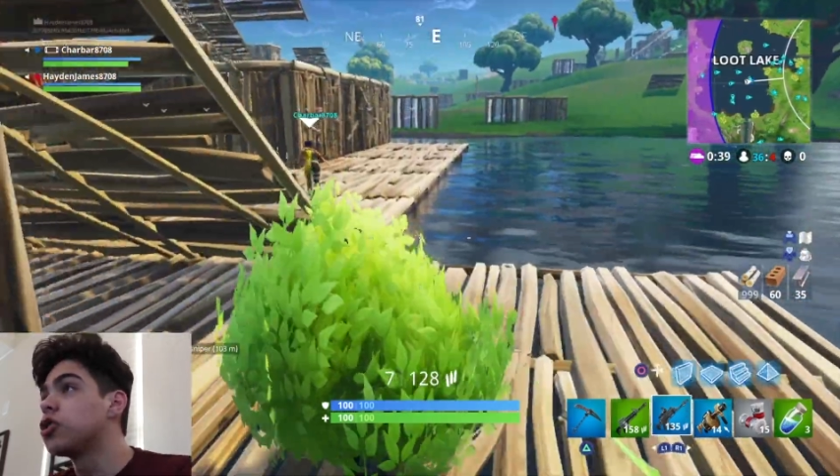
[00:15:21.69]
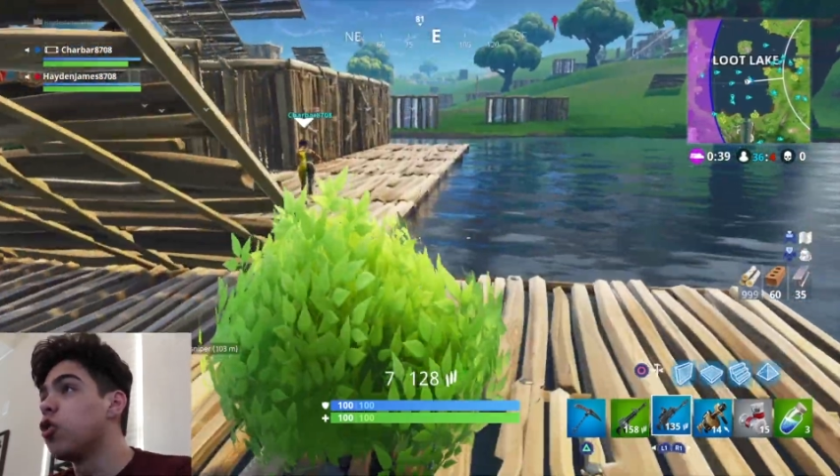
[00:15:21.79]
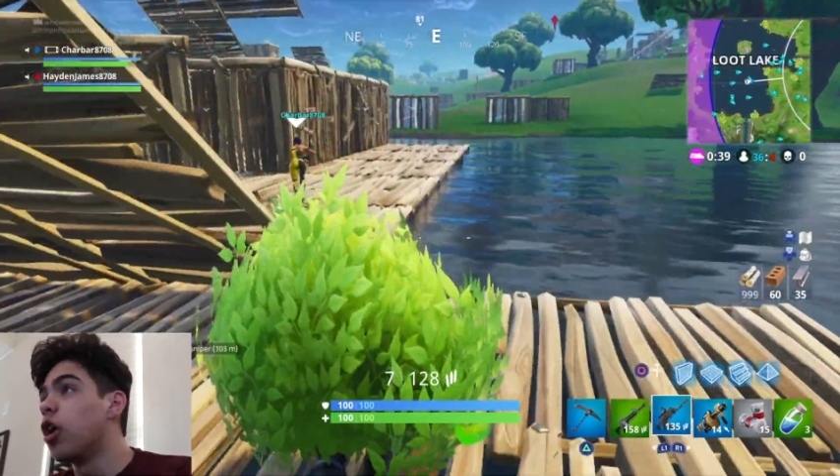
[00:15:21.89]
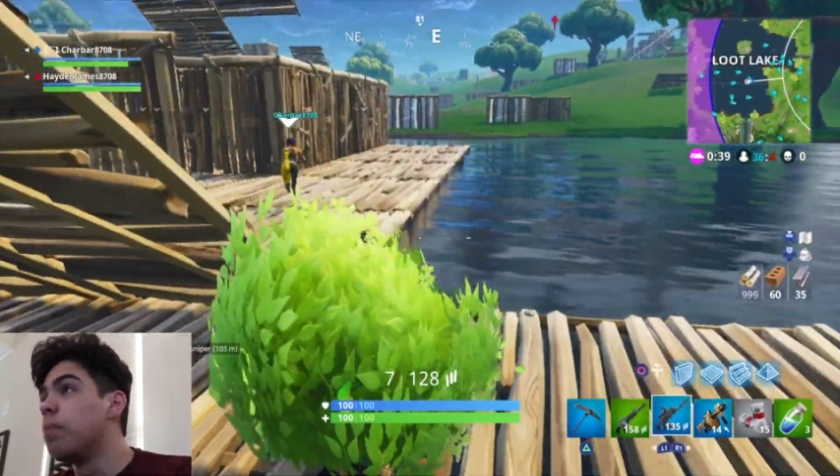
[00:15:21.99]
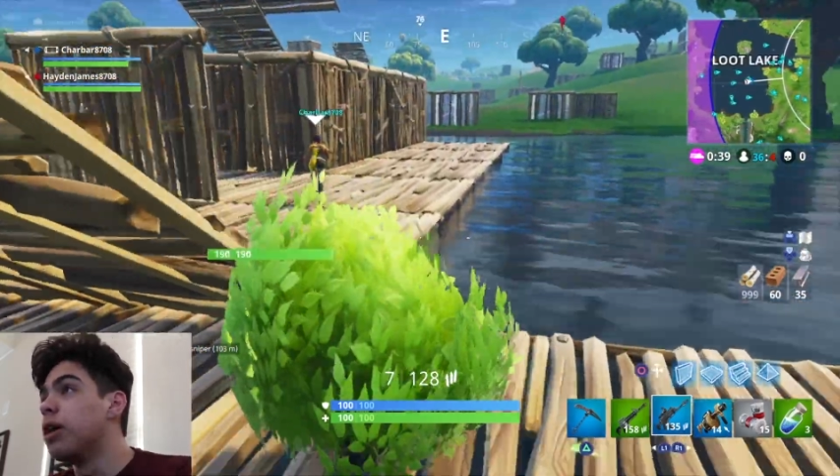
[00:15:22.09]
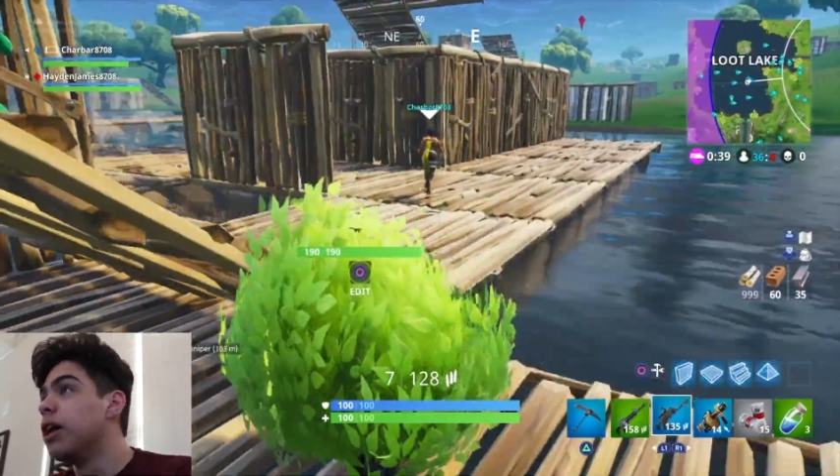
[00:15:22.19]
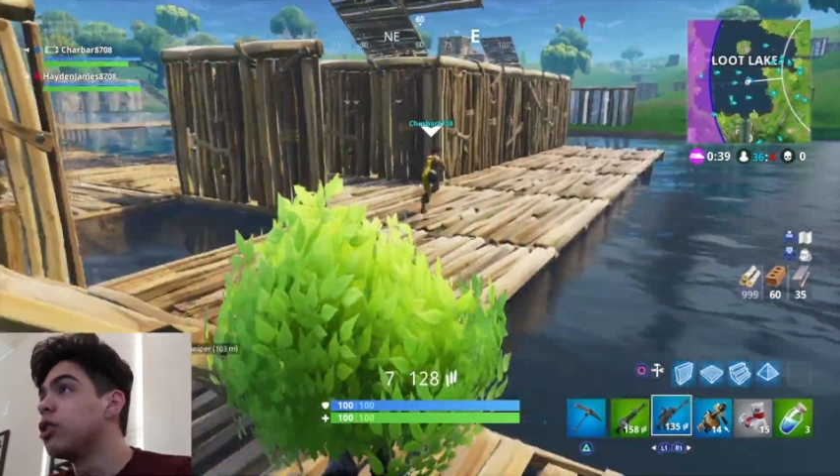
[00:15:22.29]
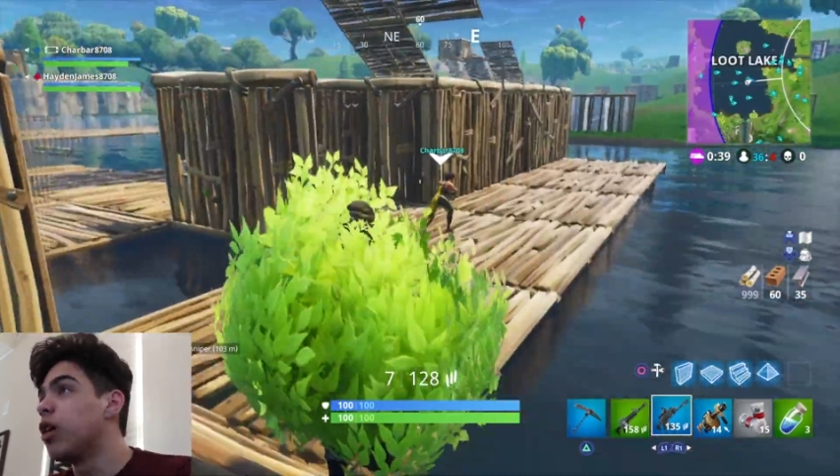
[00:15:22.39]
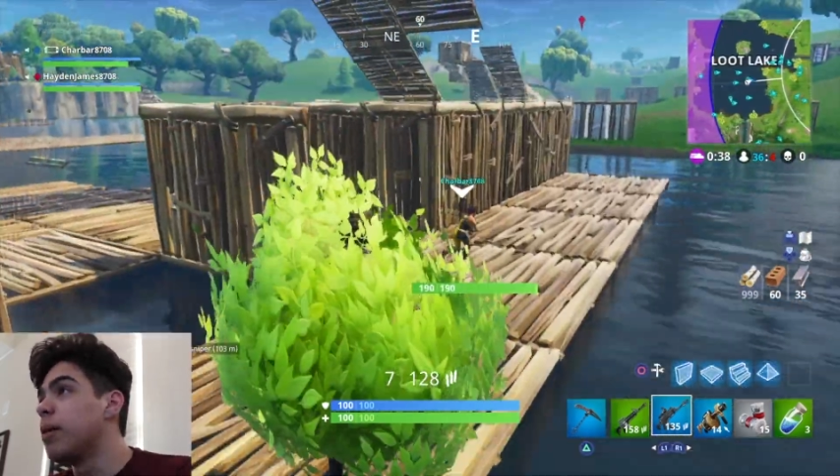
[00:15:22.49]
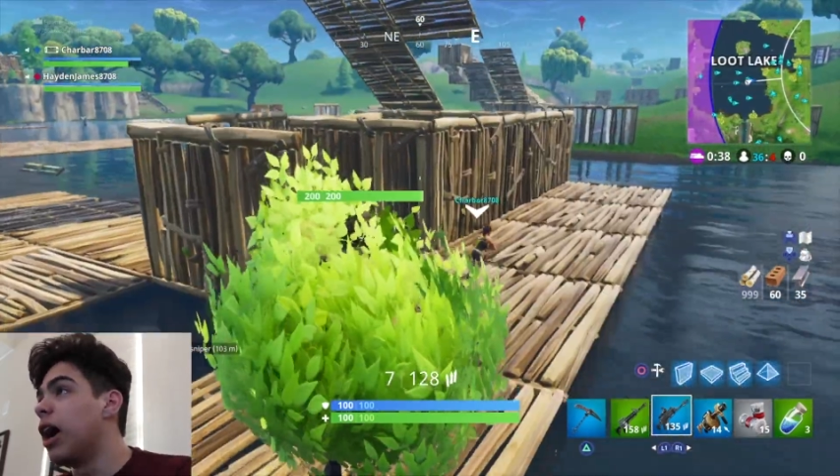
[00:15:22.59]
storm!
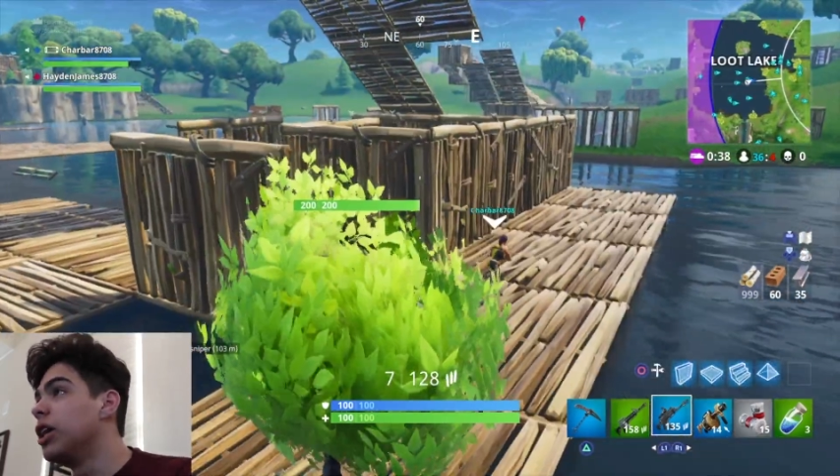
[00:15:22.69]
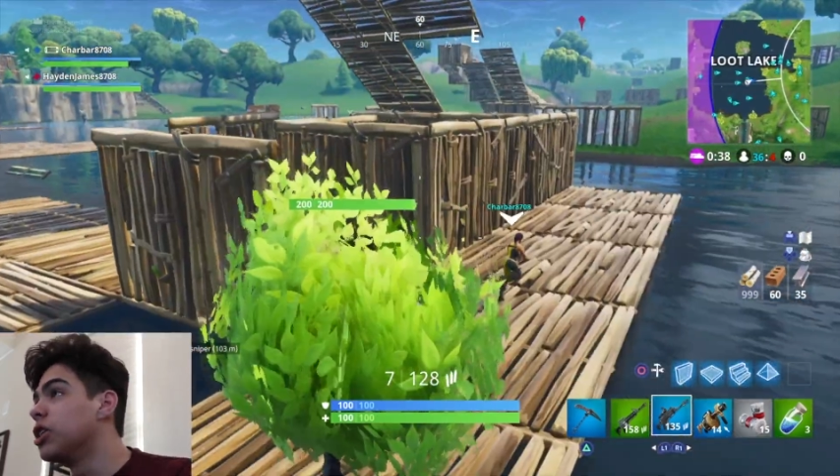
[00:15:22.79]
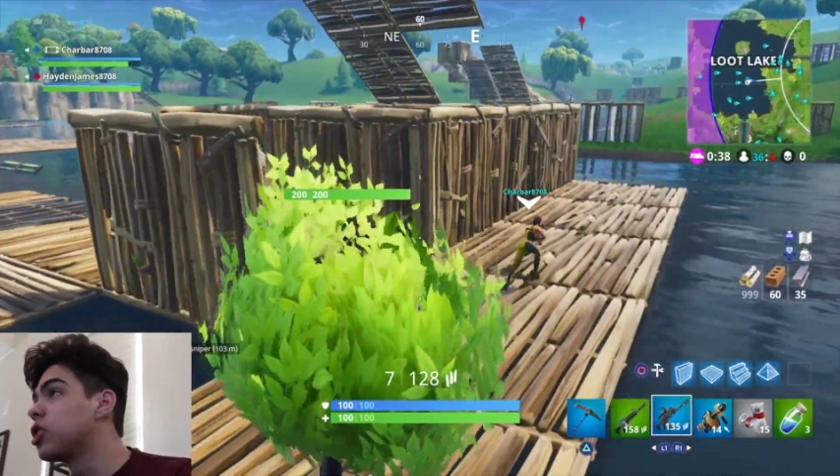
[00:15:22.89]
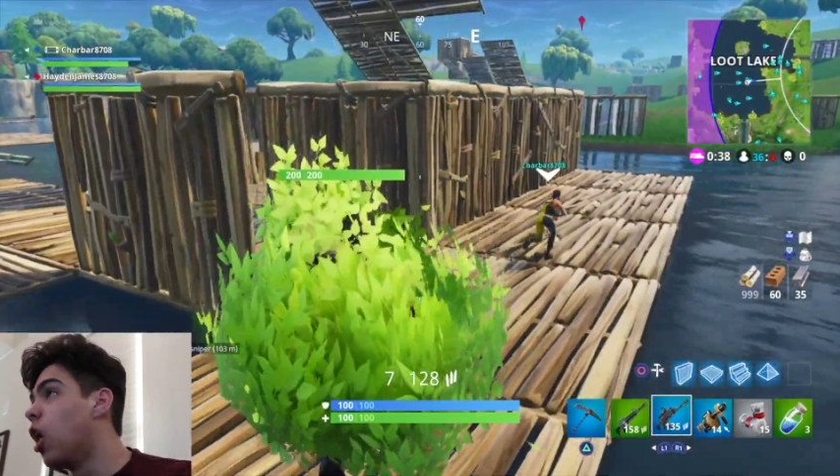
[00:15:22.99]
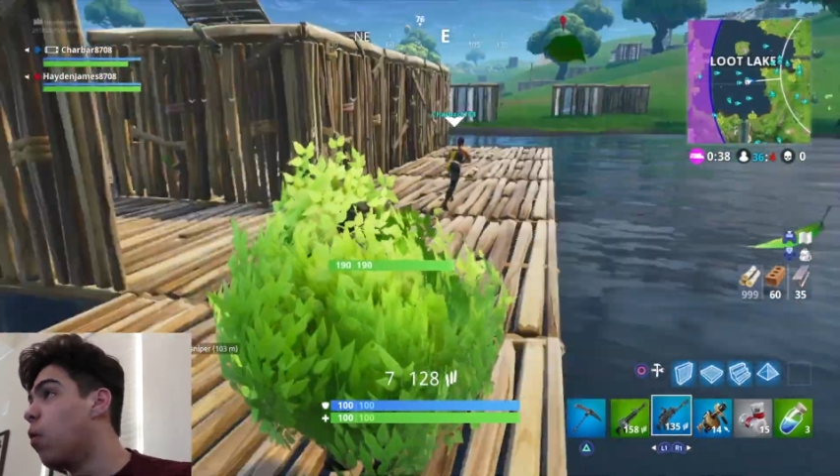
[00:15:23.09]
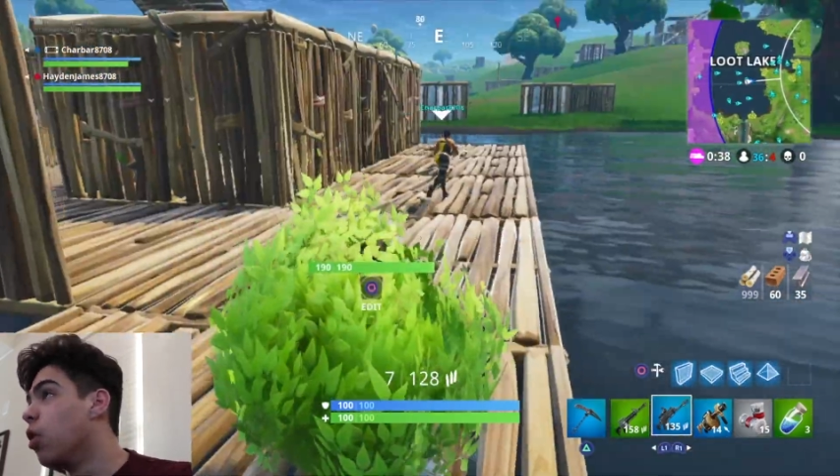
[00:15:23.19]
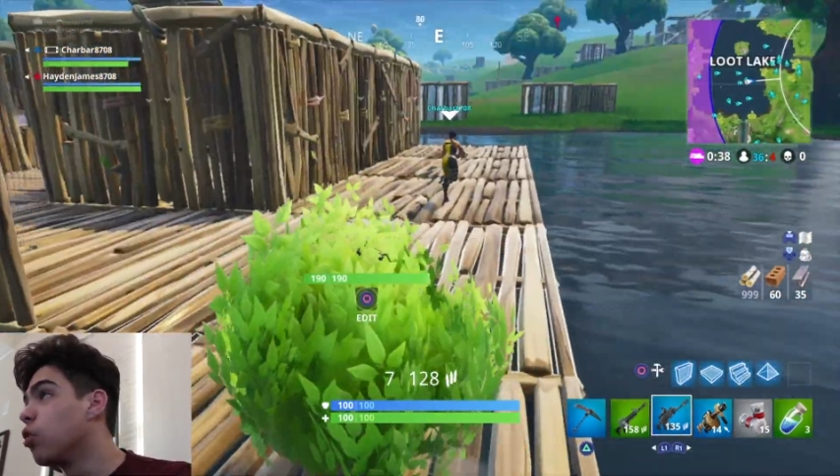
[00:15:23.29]
It's right behind us! Go!